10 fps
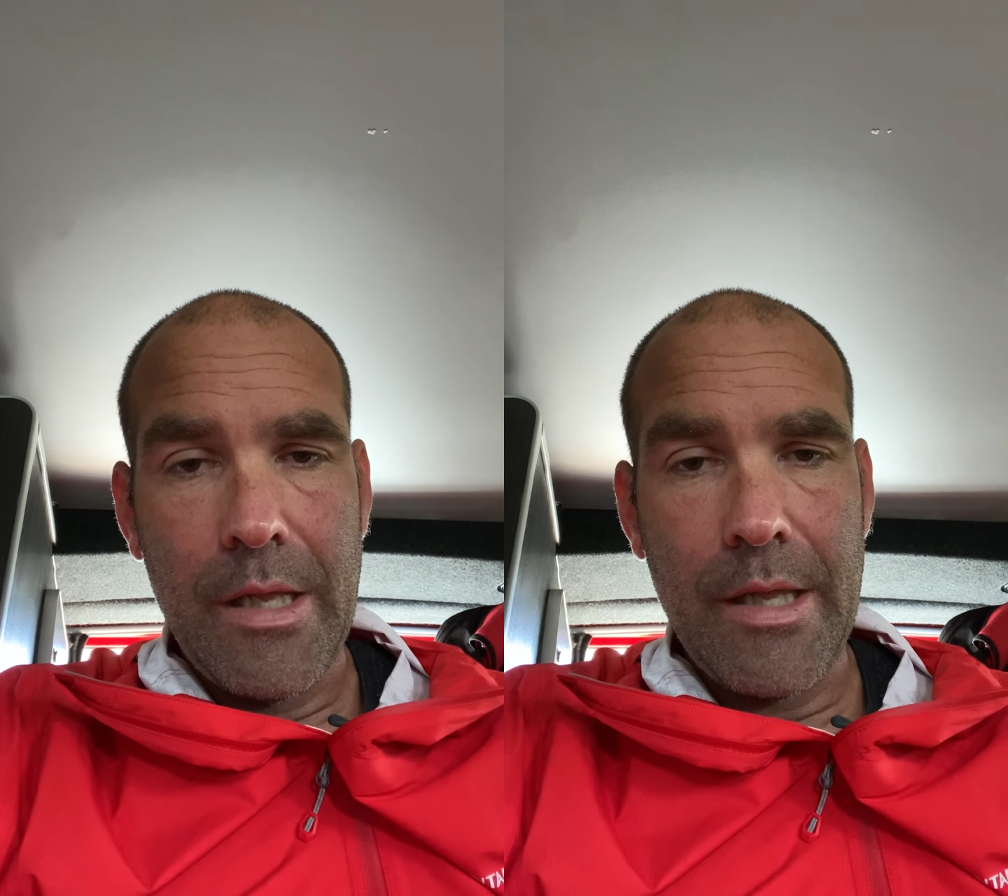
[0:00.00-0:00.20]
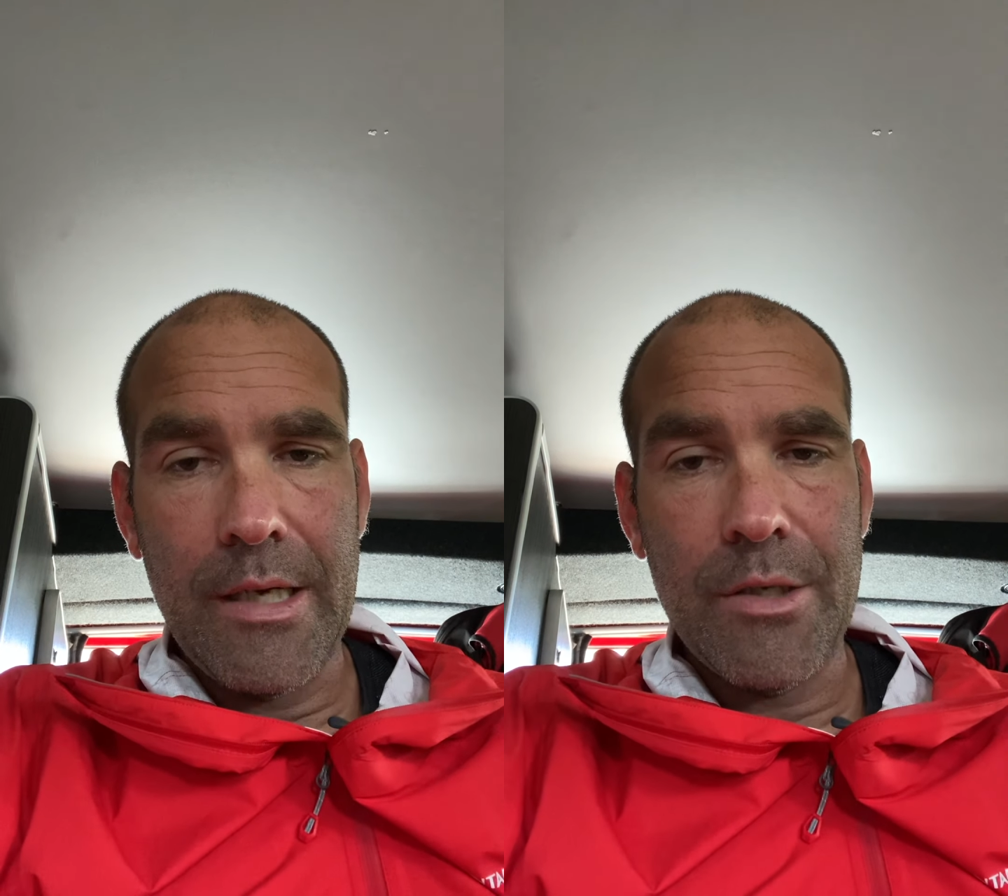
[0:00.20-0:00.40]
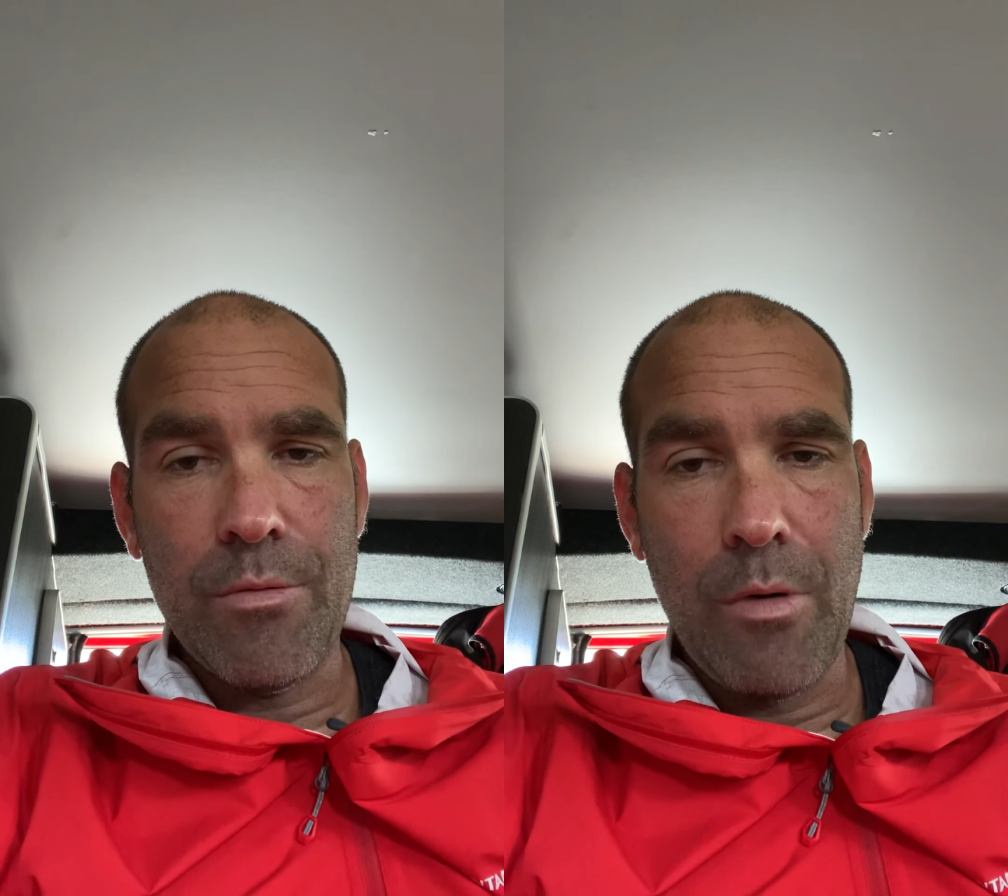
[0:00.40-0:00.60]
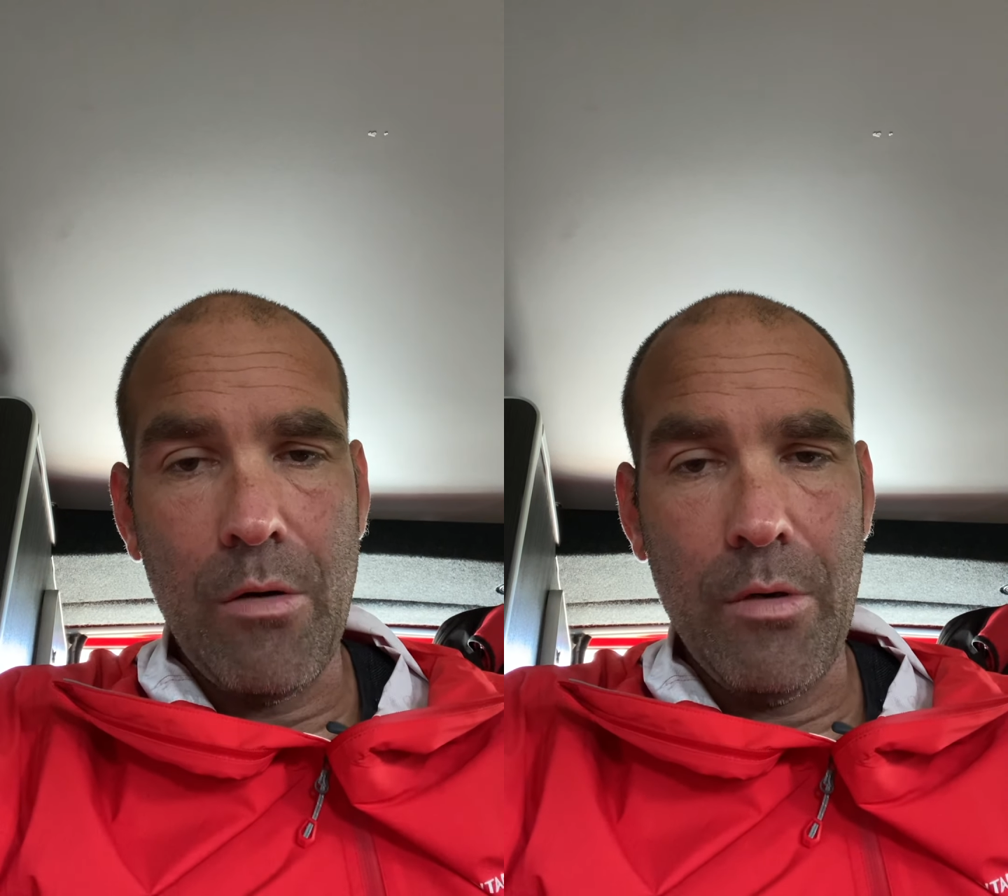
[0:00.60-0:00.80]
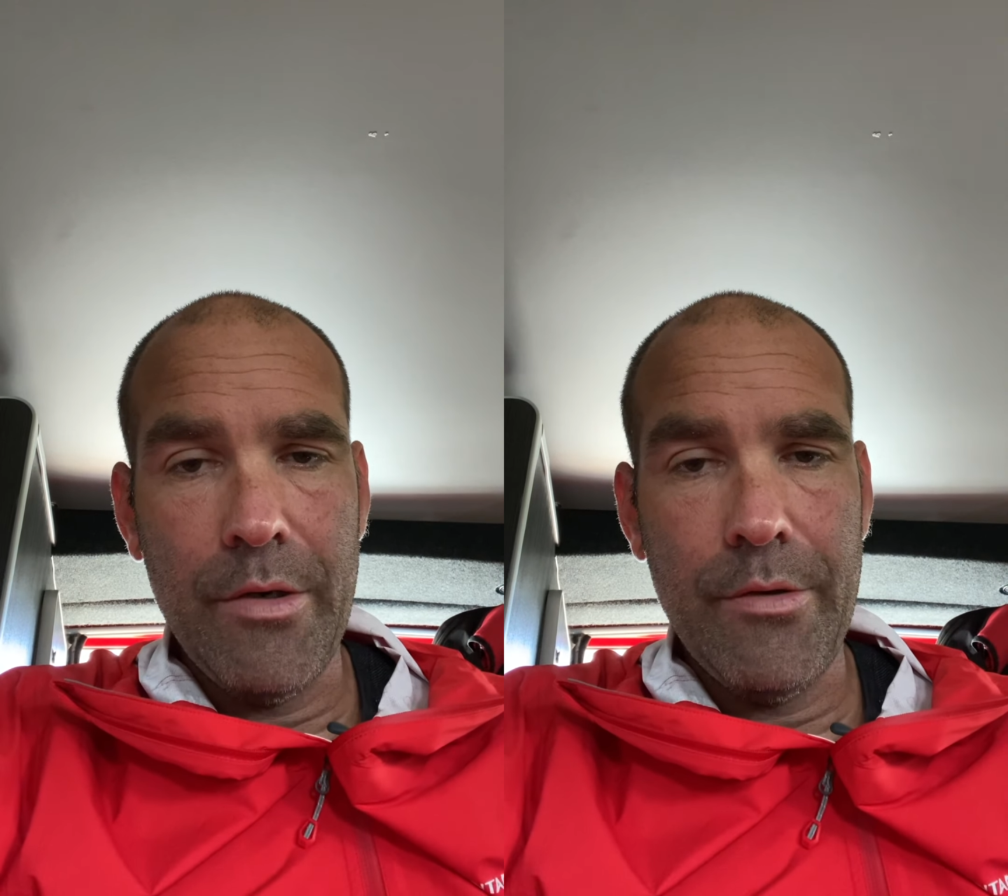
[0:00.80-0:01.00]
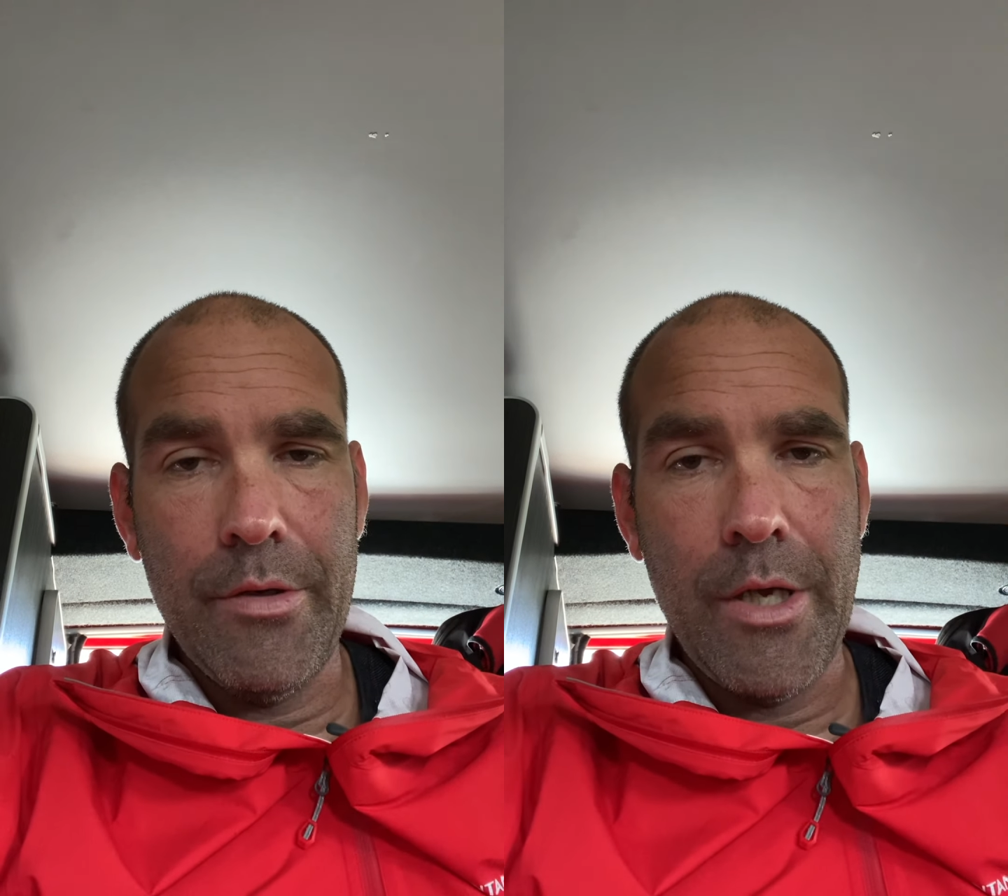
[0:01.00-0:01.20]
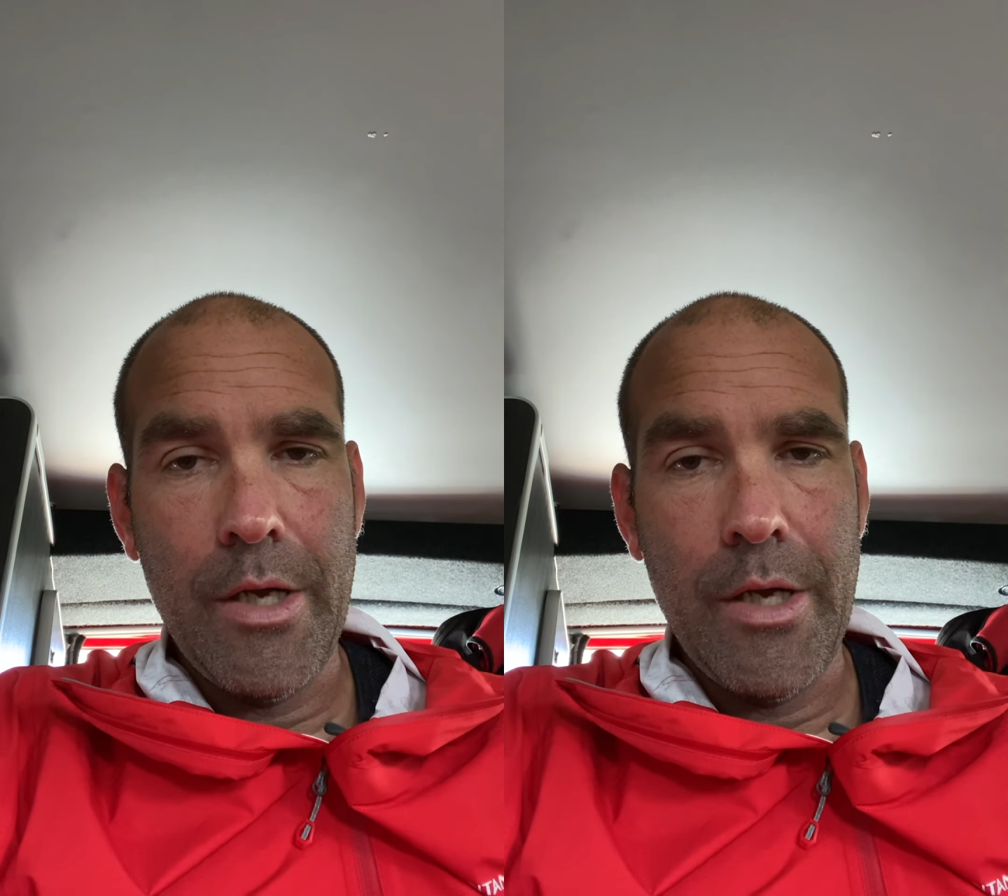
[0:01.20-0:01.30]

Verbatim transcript: that swollen